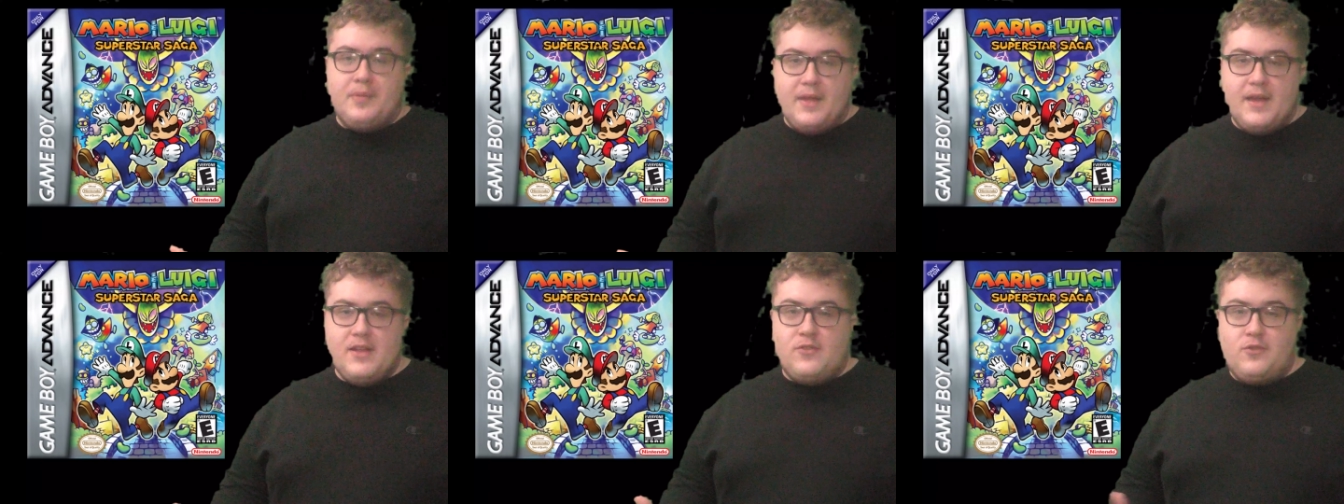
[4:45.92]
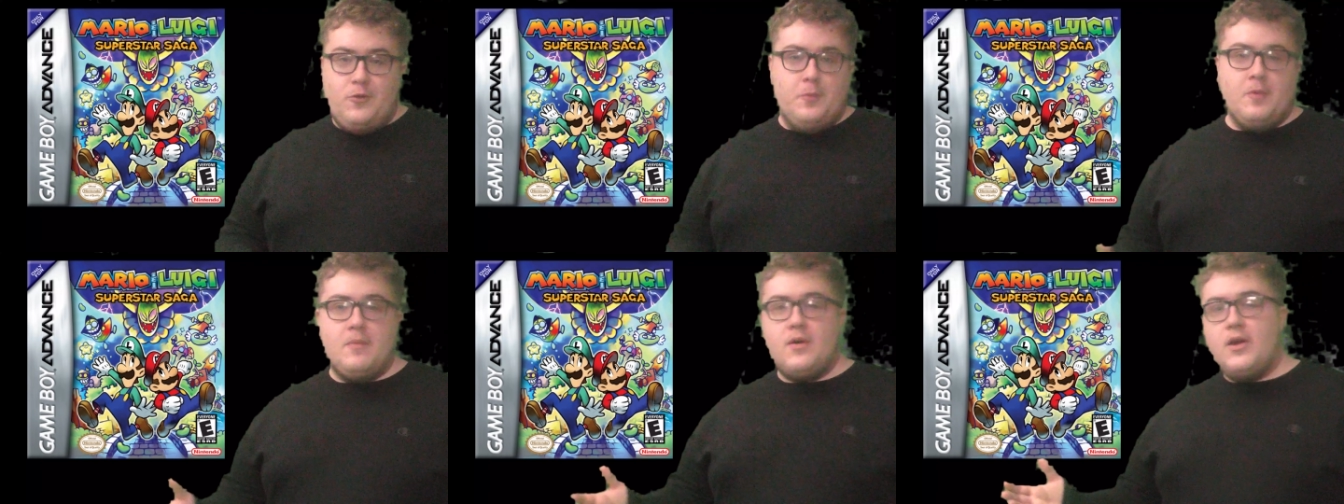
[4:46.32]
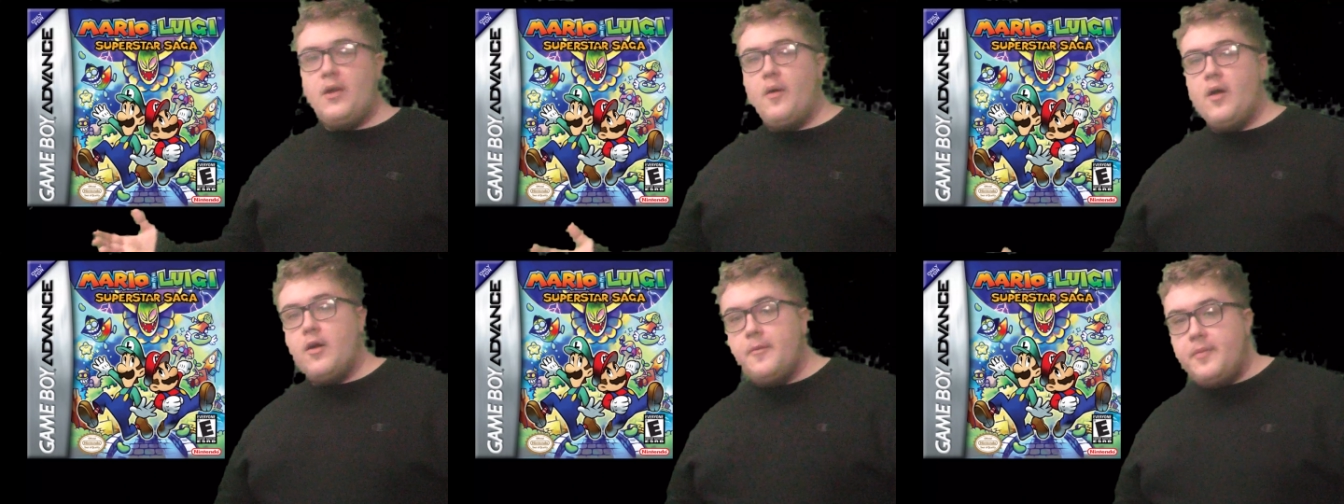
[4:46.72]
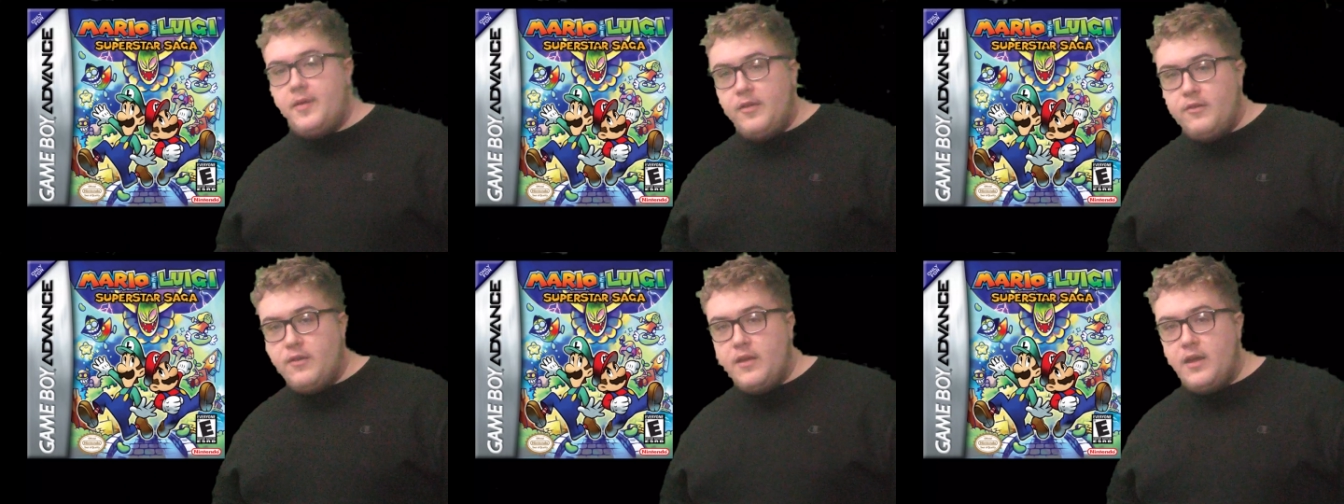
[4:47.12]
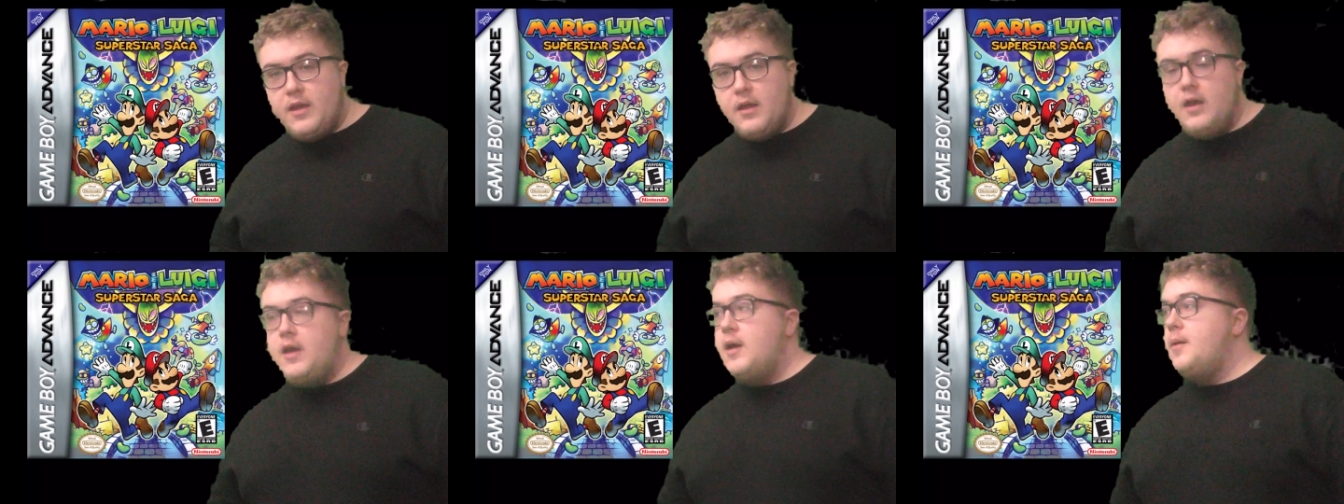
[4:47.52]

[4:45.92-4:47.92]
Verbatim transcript: played Super Mario RPG,